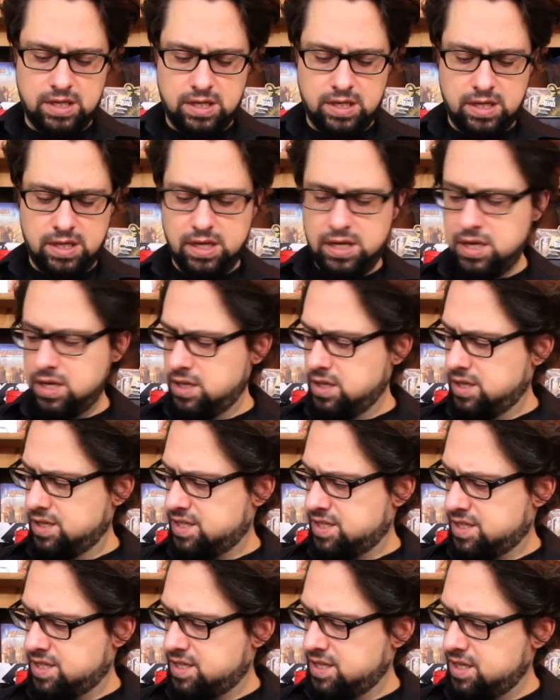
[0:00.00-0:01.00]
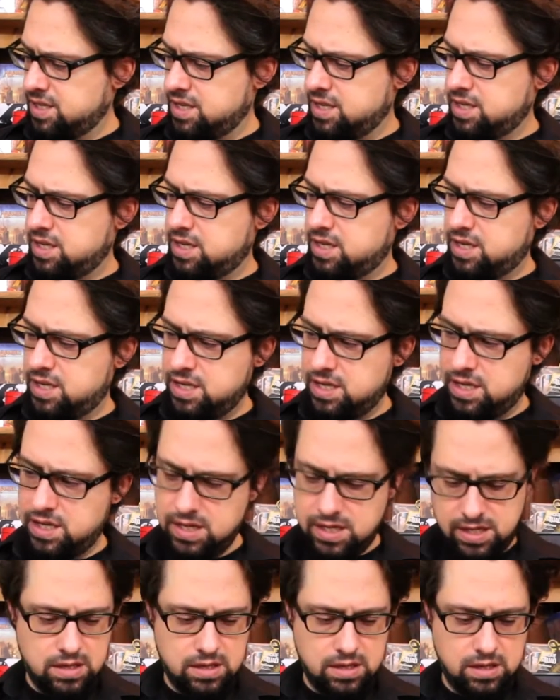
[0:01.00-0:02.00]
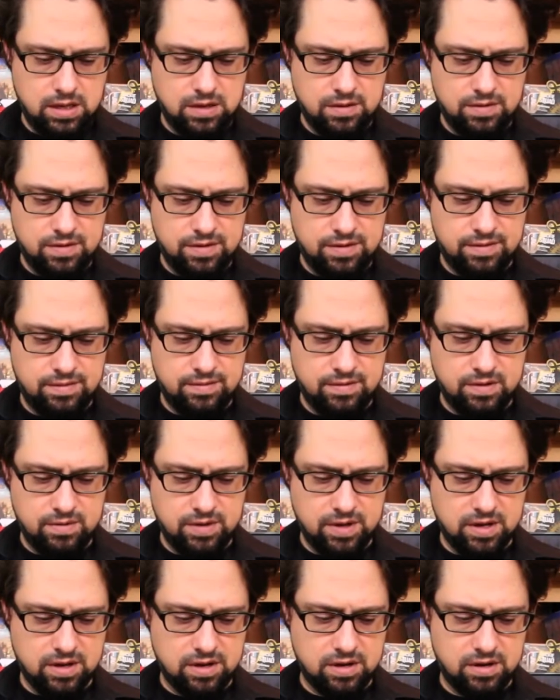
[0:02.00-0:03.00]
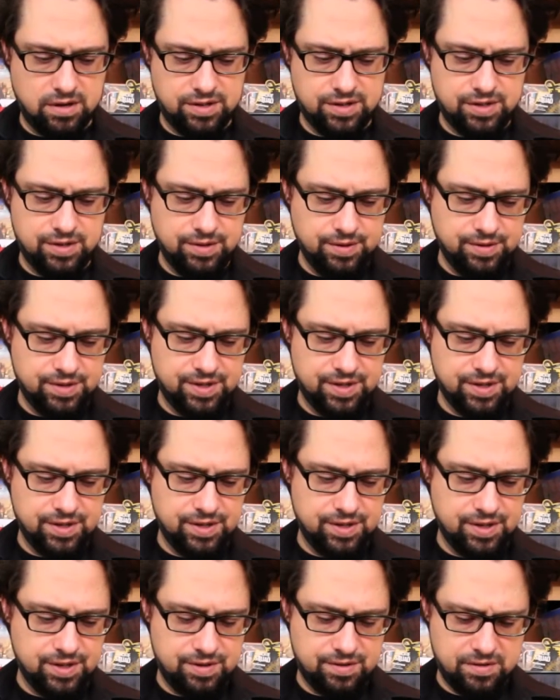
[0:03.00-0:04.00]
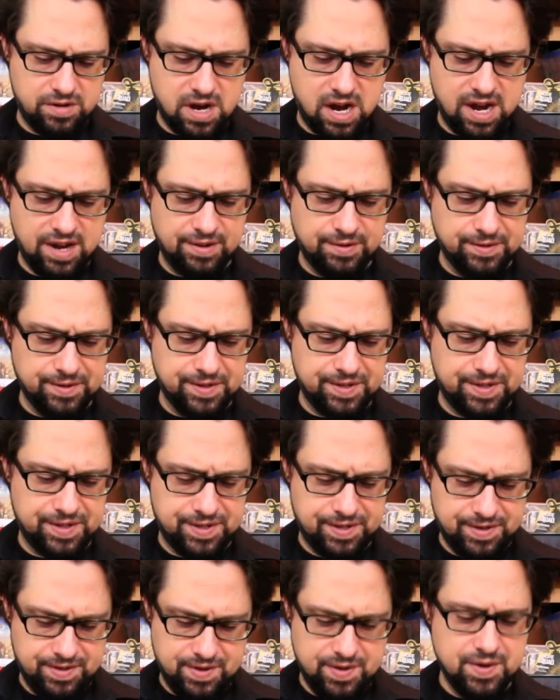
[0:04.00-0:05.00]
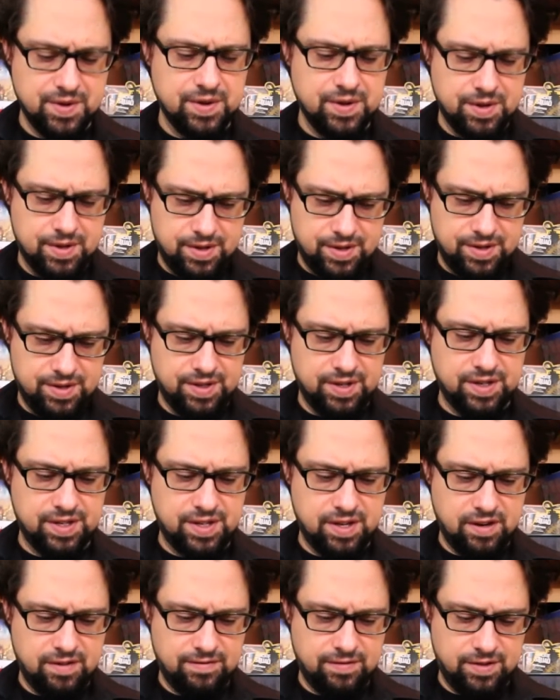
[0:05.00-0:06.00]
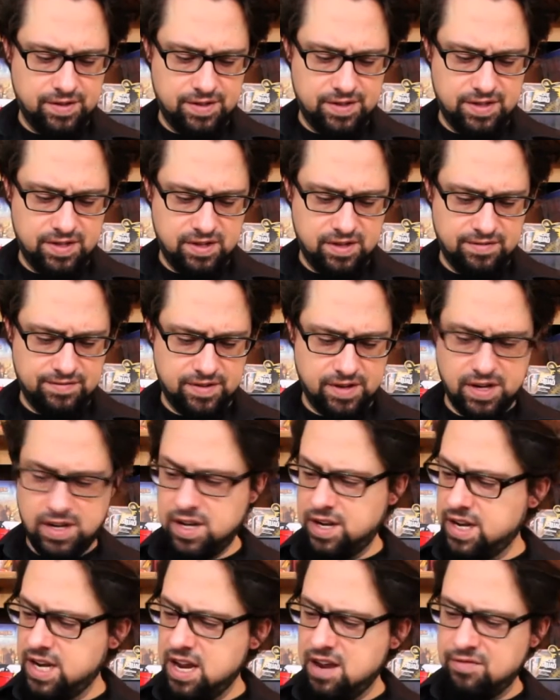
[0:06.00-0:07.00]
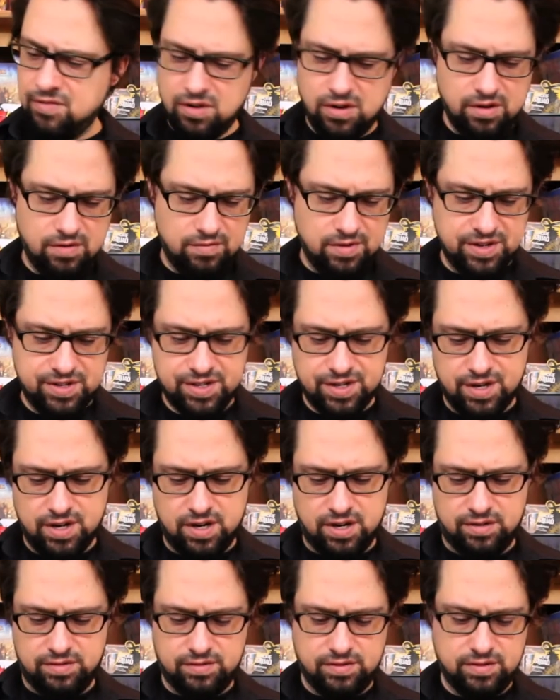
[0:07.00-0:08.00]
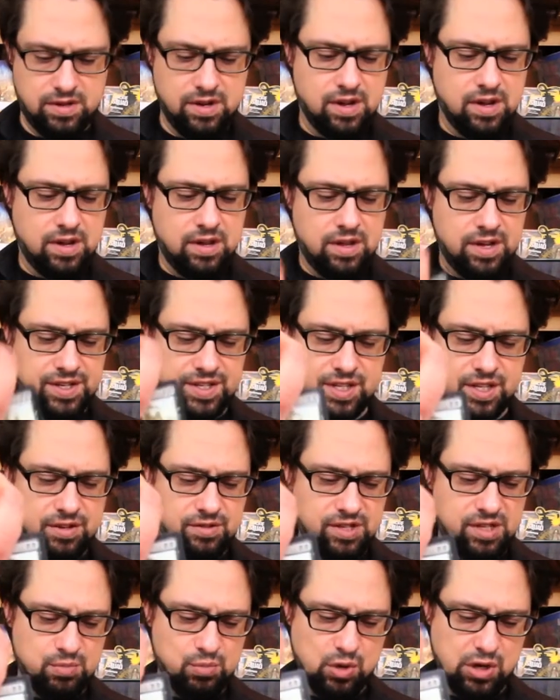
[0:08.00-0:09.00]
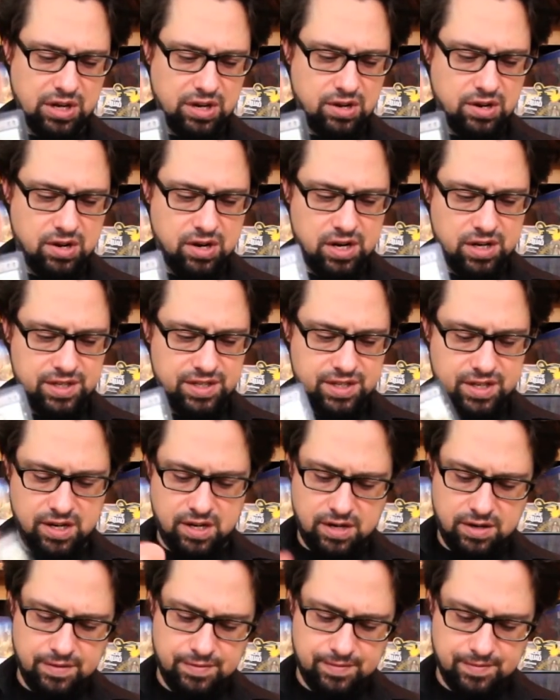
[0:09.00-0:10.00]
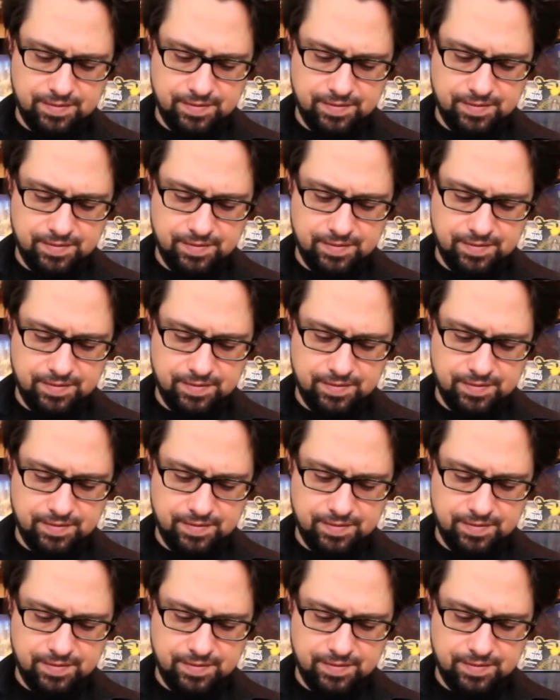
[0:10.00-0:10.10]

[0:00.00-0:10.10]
And let's see. Going through it, we got Cartouches, Trials. It's good stuff, good stuff. Never Return is the new split cards here.